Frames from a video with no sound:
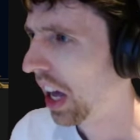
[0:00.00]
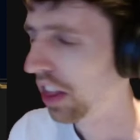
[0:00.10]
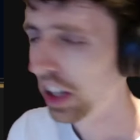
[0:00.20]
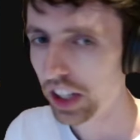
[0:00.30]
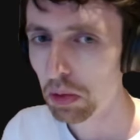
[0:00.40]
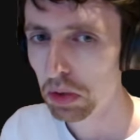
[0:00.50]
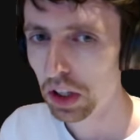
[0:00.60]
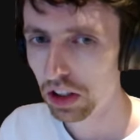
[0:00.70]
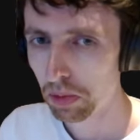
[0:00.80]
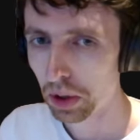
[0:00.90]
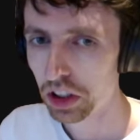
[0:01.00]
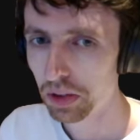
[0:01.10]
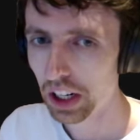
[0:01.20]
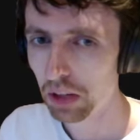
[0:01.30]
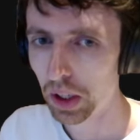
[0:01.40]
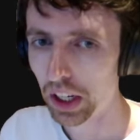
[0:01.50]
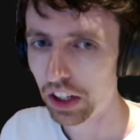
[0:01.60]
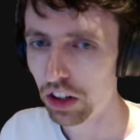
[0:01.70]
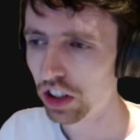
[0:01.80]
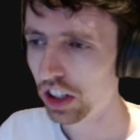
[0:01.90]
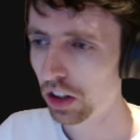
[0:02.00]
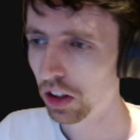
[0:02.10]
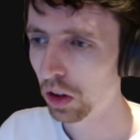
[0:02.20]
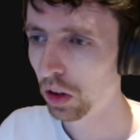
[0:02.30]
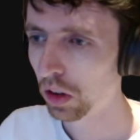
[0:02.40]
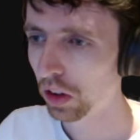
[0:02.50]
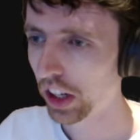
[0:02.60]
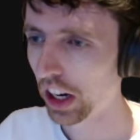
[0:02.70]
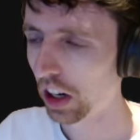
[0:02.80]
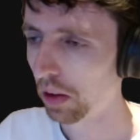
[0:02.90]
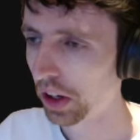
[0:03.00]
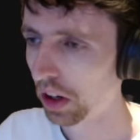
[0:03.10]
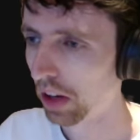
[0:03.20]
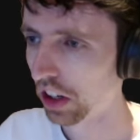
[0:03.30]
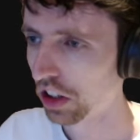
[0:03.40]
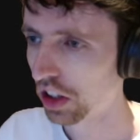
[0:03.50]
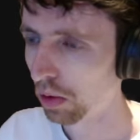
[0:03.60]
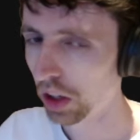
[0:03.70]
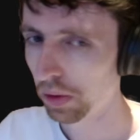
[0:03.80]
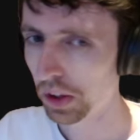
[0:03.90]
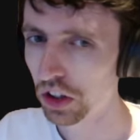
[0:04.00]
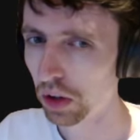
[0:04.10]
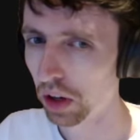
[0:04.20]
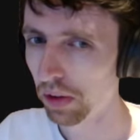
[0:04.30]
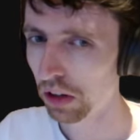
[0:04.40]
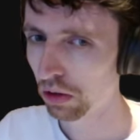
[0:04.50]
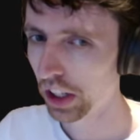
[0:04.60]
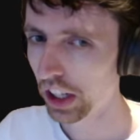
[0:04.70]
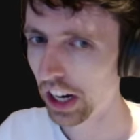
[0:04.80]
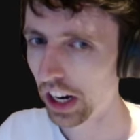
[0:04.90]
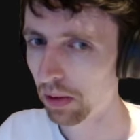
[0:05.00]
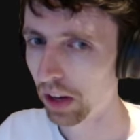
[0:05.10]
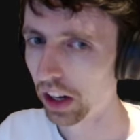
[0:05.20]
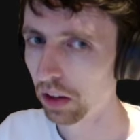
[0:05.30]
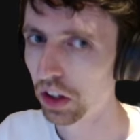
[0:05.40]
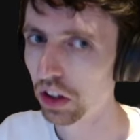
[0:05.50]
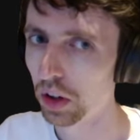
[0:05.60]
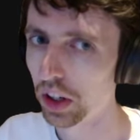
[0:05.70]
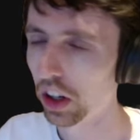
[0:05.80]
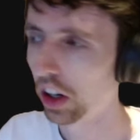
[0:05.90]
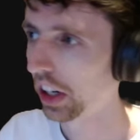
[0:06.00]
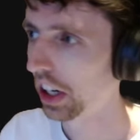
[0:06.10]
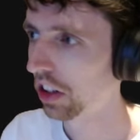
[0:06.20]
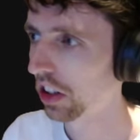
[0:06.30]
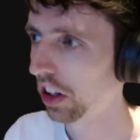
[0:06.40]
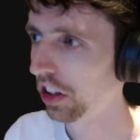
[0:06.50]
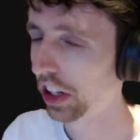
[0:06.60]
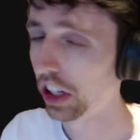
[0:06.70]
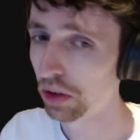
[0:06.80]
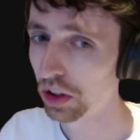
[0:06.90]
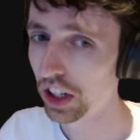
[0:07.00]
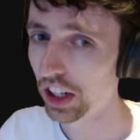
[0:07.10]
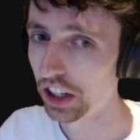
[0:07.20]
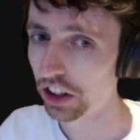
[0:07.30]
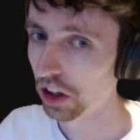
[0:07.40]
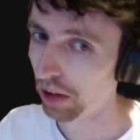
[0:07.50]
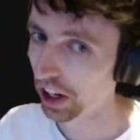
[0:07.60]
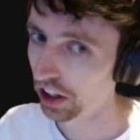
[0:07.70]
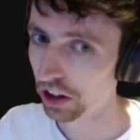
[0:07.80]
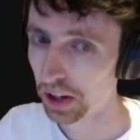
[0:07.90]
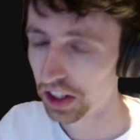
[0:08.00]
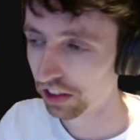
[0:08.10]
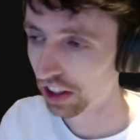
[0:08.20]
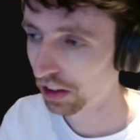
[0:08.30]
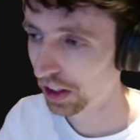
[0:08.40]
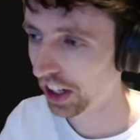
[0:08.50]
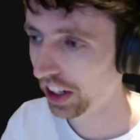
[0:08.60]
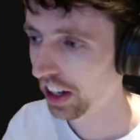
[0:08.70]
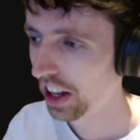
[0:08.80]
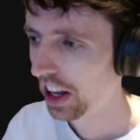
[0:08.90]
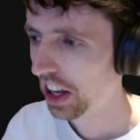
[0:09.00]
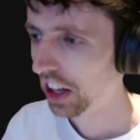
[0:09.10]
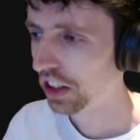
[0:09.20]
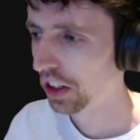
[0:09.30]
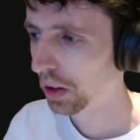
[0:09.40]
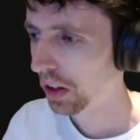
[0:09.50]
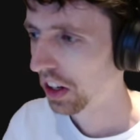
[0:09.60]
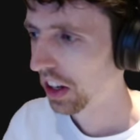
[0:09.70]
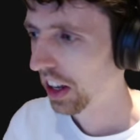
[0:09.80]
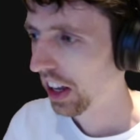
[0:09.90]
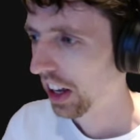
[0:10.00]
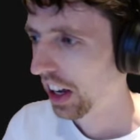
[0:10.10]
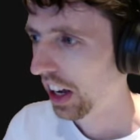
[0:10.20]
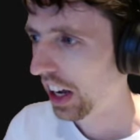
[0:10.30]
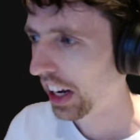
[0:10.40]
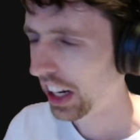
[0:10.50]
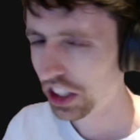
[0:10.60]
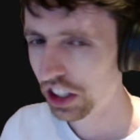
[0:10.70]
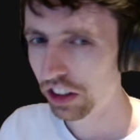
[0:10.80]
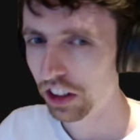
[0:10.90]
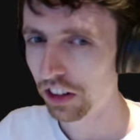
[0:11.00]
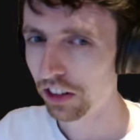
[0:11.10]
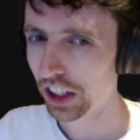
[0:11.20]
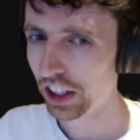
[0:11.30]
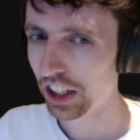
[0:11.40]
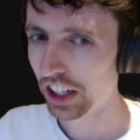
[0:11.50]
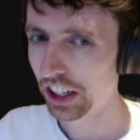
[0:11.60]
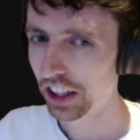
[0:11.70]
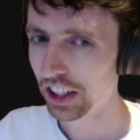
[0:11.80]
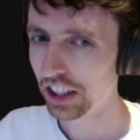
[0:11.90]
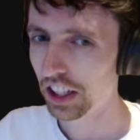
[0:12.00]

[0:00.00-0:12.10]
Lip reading: This keeps it as a burst spec, but like you still care about your mana somewhat because you want to be at really high mana when you go into Arcane Surge, and as we'll see later, you might not always have Evocate. So I actually really like this.